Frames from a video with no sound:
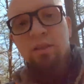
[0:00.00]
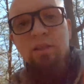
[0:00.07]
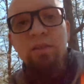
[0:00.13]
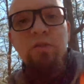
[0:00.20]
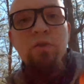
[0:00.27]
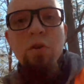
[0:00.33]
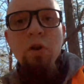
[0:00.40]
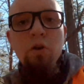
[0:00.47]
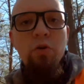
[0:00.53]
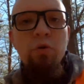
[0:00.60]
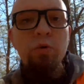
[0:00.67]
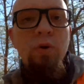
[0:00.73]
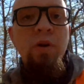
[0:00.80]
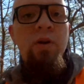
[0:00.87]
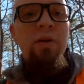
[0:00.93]
This is
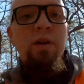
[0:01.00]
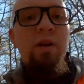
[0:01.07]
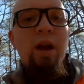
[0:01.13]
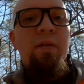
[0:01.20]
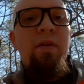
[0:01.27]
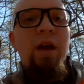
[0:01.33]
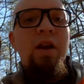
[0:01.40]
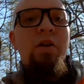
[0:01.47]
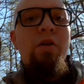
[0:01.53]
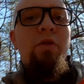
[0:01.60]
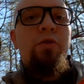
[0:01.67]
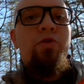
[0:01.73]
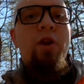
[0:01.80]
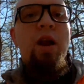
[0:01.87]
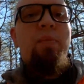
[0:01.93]
noon, and I've got
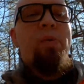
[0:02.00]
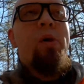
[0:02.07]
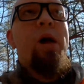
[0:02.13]
another trap